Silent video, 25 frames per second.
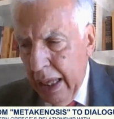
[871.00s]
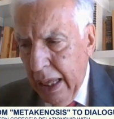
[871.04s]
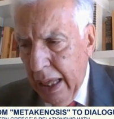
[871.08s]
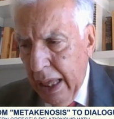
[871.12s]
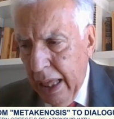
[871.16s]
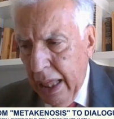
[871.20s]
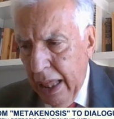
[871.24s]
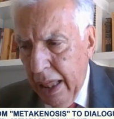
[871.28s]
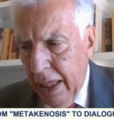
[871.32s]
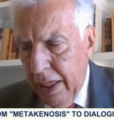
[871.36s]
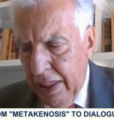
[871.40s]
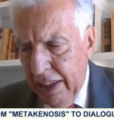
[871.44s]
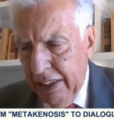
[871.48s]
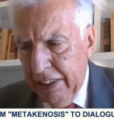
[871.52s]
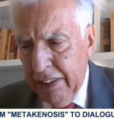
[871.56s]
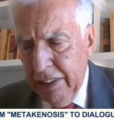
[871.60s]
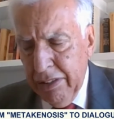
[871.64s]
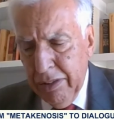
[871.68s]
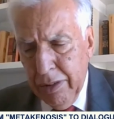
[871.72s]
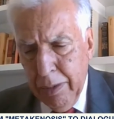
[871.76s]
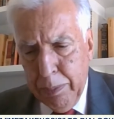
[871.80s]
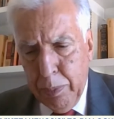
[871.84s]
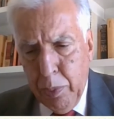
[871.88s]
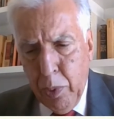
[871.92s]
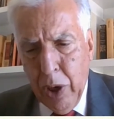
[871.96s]
this is
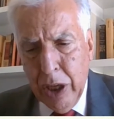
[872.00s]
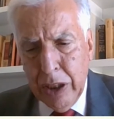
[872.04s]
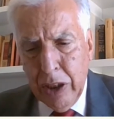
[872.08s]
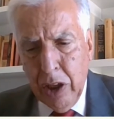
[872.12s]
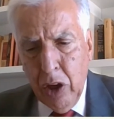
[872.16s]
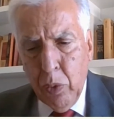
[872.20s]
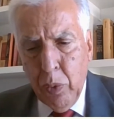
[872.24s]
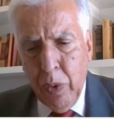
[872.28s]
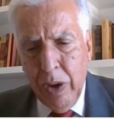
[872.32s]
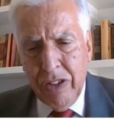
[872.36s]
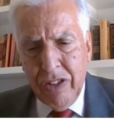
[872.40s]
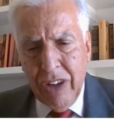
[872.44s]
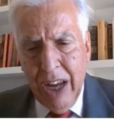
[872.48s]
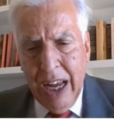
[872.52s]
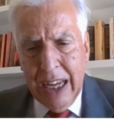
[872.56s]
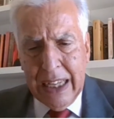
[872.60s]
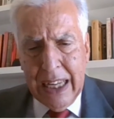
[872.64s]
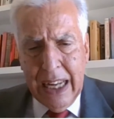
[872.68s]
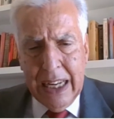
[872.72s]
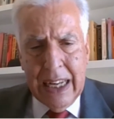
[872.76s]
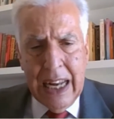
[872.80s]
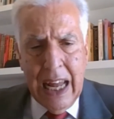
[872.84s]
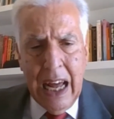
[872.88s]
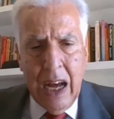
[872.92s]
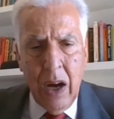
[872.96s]
a point in which I
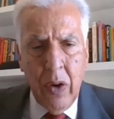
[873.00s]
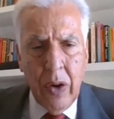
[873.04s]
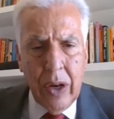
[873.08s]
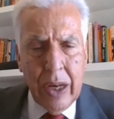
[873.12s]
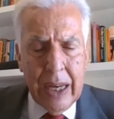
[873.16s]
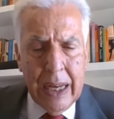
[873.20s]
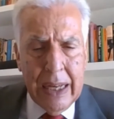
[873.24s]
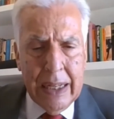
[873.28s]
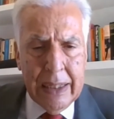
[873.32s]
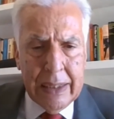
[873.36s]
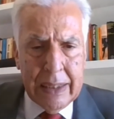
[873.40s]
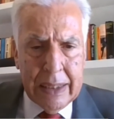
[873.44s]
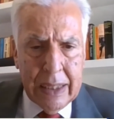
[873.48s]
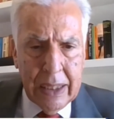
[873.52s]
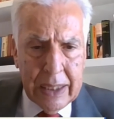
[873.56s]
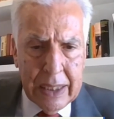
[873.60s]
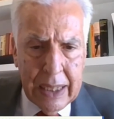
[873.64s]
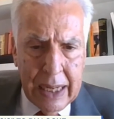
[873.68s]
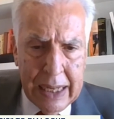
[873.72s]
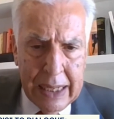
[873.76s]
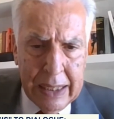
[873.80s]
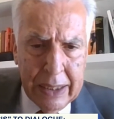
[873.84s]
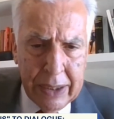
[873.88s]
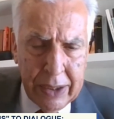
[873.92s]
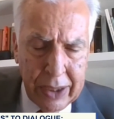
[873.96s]
can now
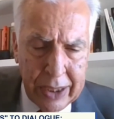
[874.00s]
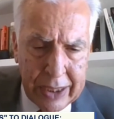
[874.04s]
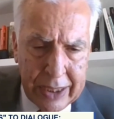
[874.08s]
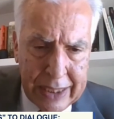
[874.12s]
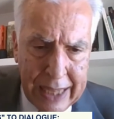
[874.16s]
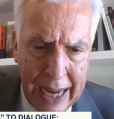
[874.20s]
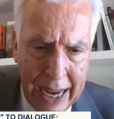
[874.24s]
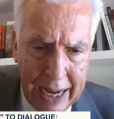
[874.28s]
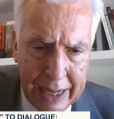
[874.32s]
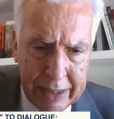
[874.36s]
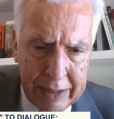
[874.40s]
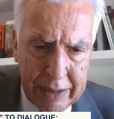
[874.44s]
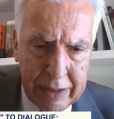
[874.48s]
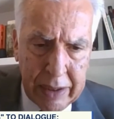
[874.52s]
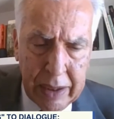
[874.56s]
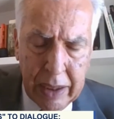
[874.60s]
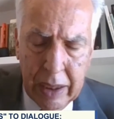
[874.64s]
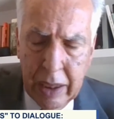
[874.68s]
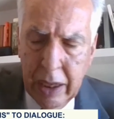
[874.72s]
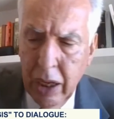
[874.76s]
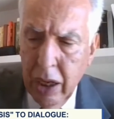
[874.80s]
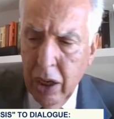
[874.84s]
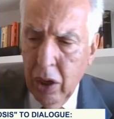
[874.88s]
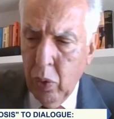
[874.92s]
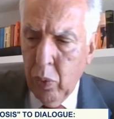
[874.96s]
intersect
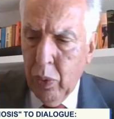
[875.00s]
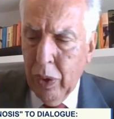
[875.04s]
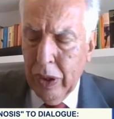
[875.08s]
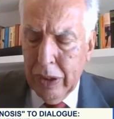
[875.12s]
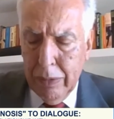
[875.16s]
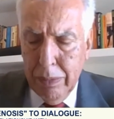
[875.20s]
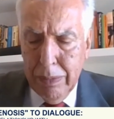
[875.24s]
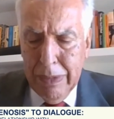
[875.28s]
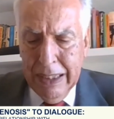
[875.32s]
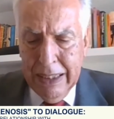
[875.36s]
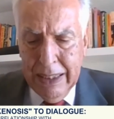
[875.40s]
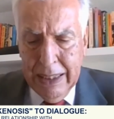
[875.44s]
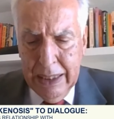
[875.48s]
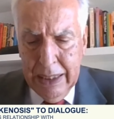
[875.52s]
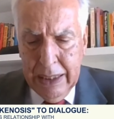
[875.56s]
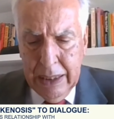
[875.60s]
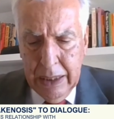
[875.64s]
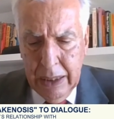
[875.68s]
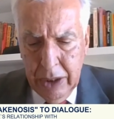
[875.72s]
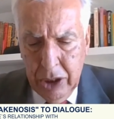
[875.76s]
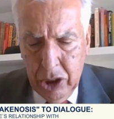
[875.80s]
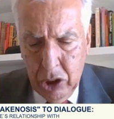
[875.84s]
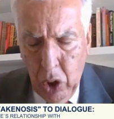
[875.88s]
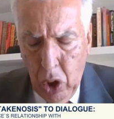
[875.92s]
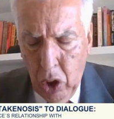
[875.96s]
what Mrs.
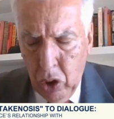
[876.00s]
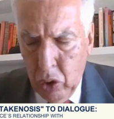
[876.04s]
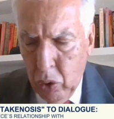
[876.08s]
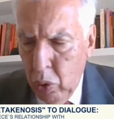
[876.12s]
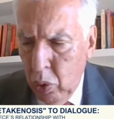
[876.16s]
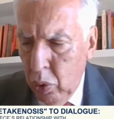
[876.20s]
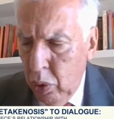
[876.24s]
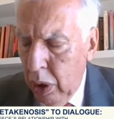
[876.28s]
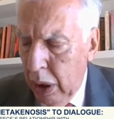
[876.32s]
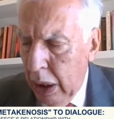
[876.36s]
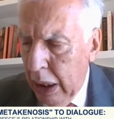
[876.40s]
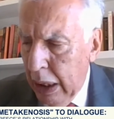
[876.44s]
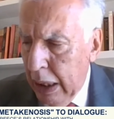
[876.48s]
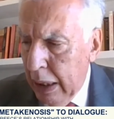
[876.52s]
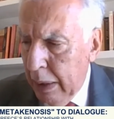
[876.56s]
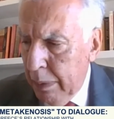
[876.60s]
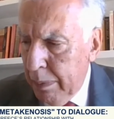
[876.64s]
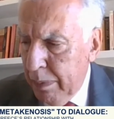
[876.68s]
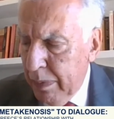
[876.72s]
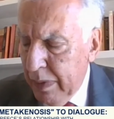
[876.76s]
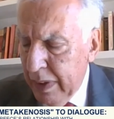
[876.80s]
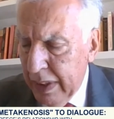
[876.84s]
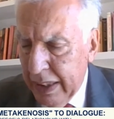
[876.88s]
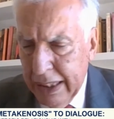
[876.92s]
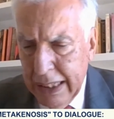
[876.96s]
Soku
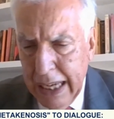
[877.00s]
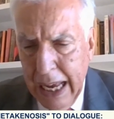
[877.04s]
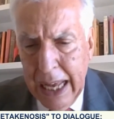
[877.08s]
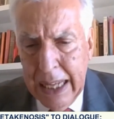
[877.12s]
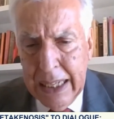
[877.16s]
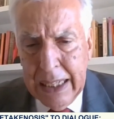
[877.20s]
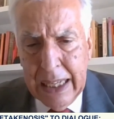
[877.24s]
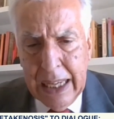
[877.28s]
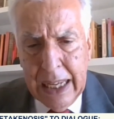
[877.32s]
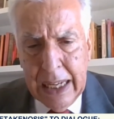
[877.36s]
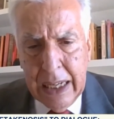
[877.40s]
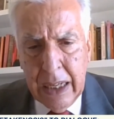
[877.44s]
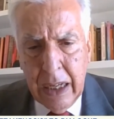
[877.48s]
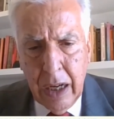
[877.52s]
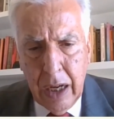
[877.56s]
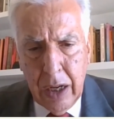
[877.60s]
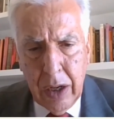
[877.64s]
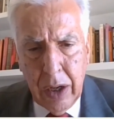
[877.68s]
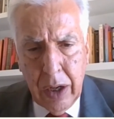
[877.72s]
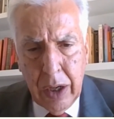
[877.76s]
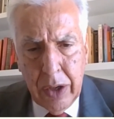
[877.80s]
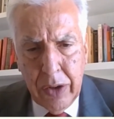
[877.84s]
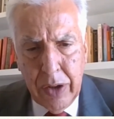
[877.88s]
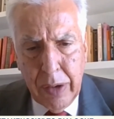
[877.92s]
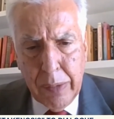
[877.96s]
said in her
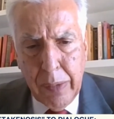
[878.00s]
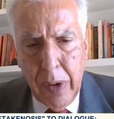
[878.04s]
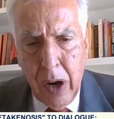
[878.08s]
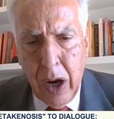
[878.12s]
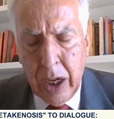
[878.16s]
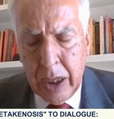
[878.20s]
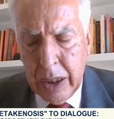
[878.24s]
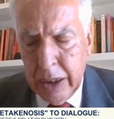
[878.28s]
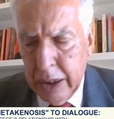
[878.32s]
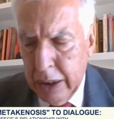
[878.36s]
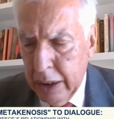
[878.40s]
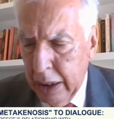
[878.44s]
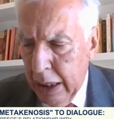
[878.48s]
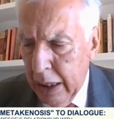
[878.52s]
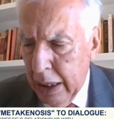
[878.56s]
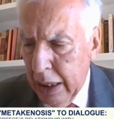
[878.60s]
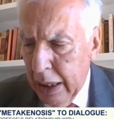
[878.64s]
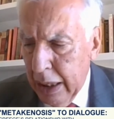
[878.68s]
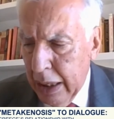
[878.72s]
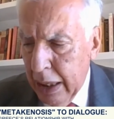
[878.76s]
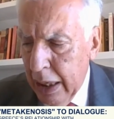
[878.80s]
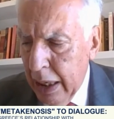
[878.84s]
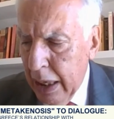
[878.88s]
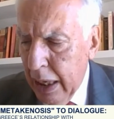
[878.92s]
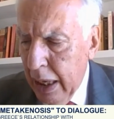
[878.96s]
remarks
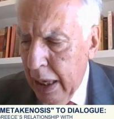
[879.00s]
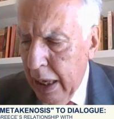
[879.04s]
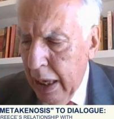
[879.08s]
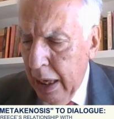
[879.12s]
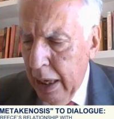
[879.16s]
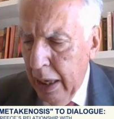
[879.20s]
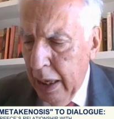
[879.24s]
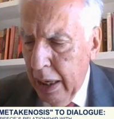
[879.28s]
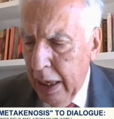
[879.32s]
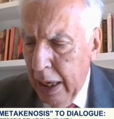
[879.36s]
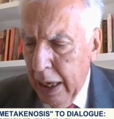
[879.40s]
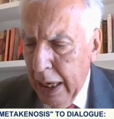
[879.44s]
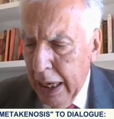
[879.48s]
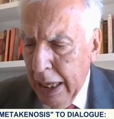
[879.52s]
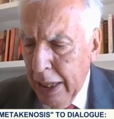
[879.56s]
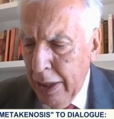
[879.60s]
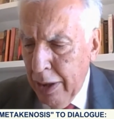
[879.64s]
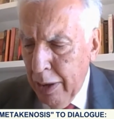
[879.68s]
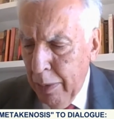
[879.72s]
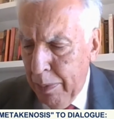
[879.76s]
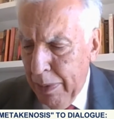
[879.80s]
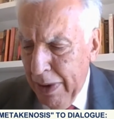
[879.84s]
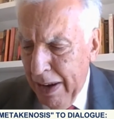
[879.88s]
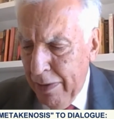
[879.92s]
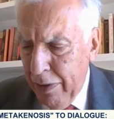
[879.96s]
in the
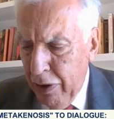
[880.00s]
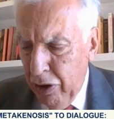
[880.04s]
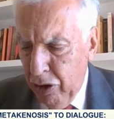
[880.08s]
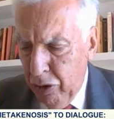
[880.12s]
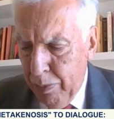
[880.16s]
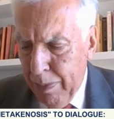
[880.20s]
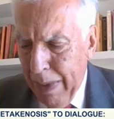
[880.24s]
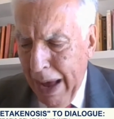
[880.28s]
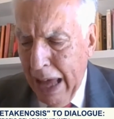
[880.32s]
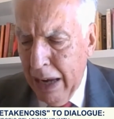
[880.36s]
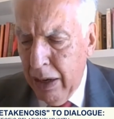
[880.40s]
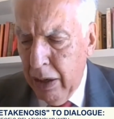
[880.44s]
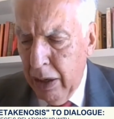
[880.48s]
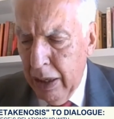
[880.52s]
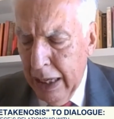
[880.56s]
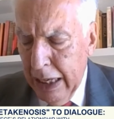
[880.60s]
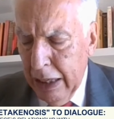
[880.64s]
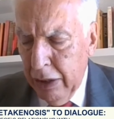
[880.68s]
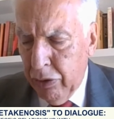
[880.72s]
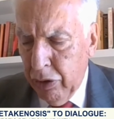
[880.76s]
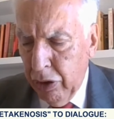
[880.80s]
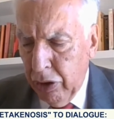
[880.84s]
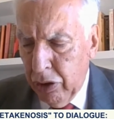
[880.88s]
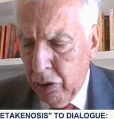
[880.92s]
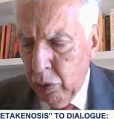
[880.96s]
previous panel
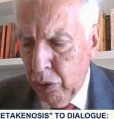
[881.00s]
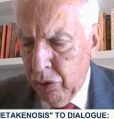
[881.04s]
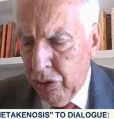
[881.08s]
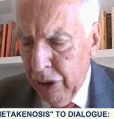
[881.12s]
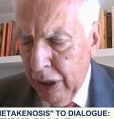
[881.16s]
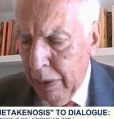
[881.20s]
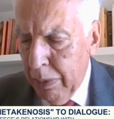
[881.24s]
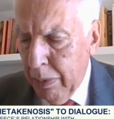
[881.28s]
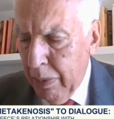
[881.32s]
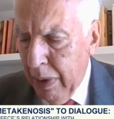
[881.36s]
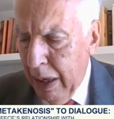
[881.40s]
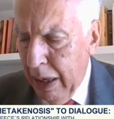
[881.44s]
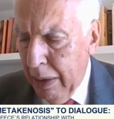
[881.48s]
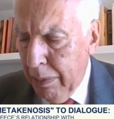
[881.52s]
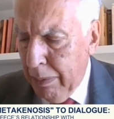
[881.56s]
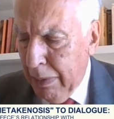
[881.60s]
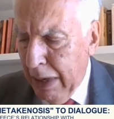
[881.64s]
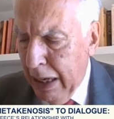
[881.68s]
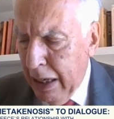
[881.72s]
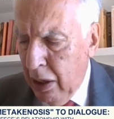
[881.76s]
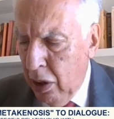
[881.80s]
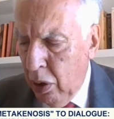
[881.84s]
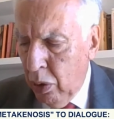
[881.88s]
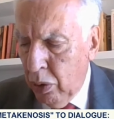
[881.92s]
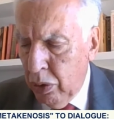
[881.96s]
introducing
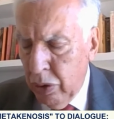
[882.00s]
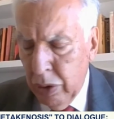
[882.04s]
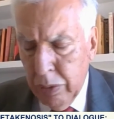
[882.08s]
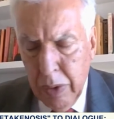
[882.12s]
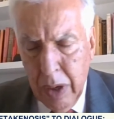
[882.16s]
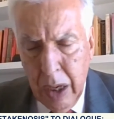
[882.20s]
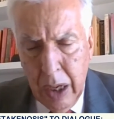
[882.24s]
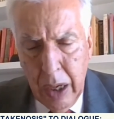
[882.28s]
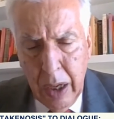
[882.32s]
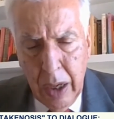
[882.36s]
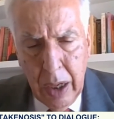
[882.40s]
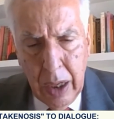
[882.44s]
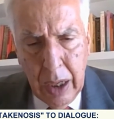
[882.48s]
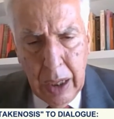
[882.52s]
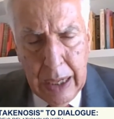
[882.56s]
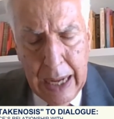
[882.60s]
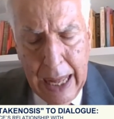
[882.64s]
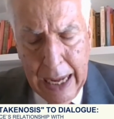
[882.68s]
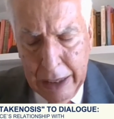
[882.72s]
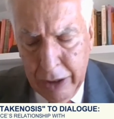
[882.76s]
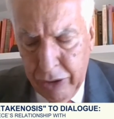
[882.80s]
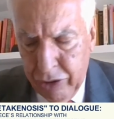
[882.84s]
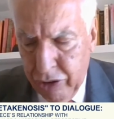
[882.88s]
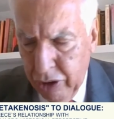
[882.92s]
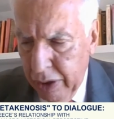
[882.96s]
my own
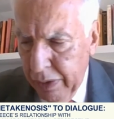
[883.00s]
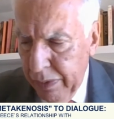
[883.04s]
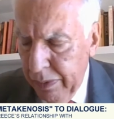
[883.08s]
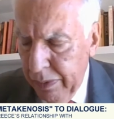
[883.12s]
lecture.